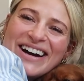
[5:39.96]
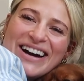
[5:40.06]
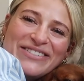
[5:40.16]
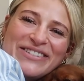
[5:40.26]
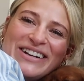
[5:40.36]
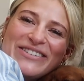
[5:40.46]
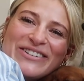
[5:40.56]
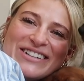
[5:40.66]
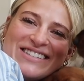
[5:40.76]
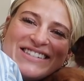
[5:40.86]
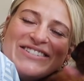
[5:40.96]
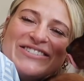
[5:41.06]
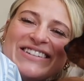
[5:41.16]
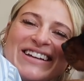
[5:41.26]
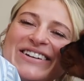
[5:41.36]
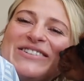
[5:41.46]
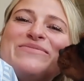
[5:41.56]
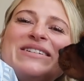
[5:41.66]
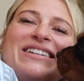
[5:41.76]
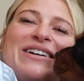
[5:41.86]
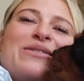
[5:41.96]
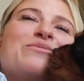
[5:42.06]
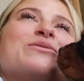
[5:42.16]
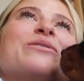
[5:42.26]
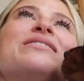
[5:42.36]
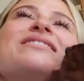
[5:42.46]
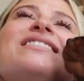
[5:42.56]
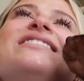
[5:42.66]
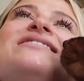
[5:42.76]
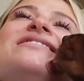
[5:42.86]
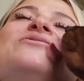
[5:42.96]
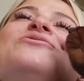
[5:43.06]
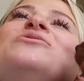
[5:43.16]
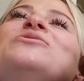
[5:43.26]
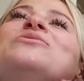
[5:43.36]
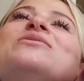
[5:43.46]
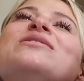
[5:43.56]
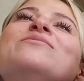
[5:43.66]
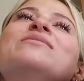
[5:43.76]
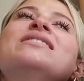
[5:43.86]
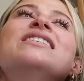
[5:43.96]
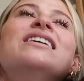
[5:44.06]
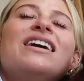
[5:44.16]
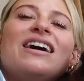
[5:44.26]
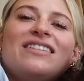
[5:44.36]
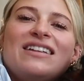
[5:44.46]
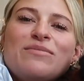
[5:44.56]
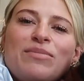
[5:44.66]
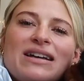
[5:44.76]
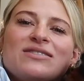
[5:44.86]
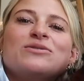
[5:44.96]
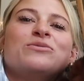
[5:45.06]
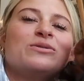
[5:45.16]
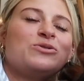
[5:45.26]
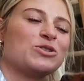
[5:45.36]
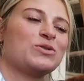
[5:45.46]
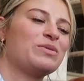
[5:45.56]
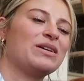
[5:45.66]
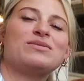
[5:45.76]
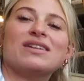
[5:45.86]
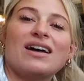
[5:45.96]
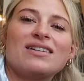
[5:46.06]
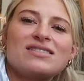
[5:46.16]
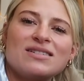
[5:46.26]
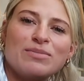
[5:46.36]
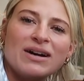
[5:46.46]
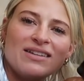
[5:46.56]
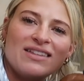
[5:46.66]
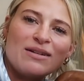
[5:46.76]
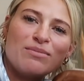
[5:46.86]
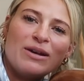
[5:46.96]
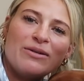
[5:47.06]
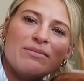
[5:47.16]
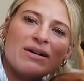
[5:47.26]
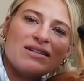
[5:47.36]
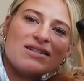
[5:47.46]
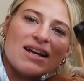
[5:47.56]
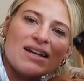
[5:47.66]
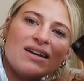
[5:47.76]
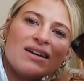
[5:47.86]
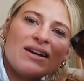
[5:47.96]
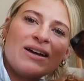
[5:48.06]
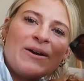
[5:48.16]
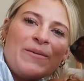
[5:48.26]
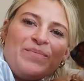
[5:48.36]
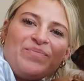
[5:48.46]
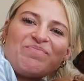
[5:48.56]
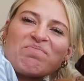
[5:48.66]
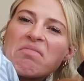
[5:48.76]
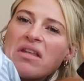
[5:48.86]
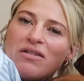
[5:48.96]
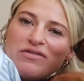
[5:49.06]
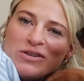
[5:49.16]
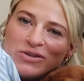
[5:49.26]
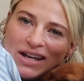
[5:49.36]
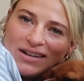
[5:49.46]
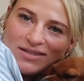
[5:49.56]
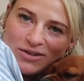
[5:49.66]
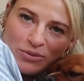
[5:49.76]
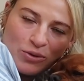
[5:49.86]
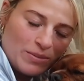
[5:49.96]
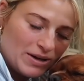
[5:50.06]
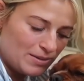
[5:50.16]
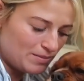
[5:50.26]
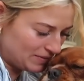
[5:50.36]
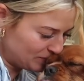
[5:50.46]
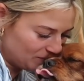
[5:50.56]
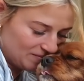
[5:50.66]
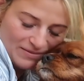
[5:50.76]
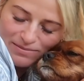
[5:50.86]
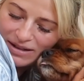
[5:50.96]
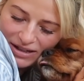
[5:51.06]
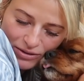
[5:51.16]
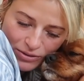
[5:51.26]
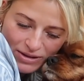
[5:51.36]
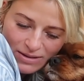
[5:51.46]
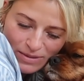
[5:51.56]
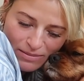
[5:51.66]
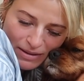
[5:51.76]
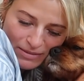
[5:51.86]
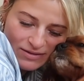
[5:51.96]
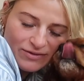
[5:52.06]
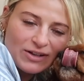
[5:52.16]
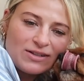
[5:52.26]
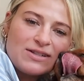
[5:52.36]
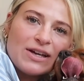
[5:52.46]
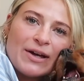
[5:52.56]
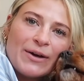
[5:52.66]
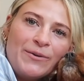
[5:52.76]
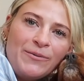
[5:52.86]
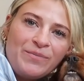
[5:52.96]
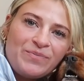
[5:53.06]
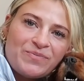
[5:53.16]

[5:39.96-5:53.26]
I really want to see what they're going to be like. I'm so excited to introduce them. I think Basil will just be obsessed, but I think Bluey might take a few days to warm up. But you'll always be mummy's first girl.